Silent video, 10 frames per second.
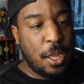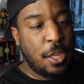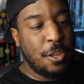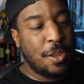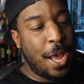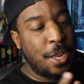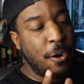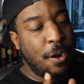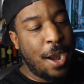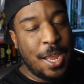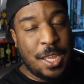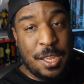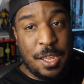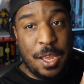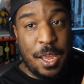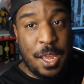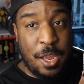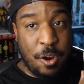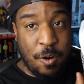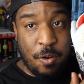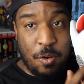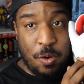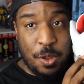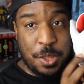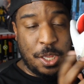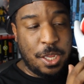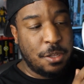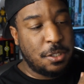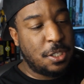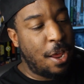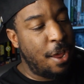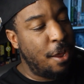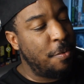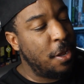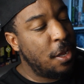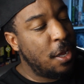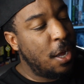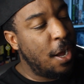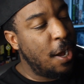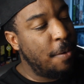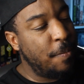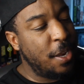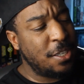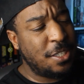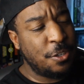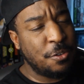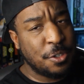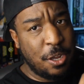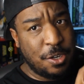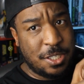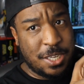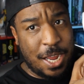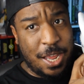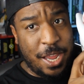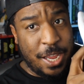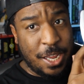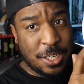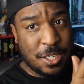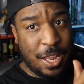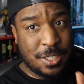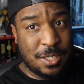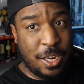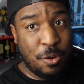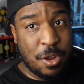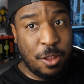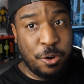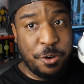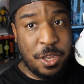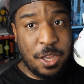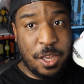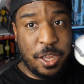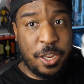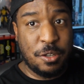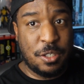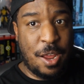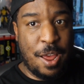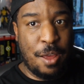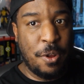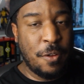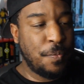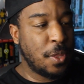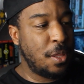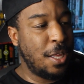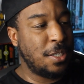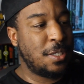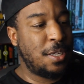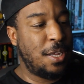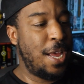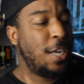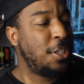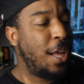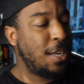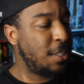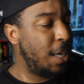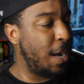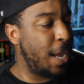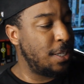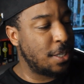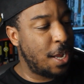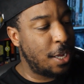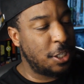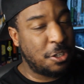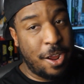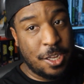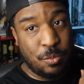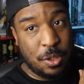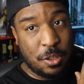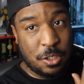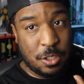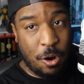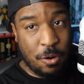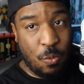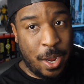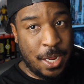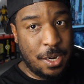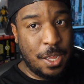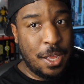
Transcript: You got your Nike Air on the heel tab. And you'll notice it's like an aged, like sail colored heel tab. That's actually honestly a nice contrast with the stark white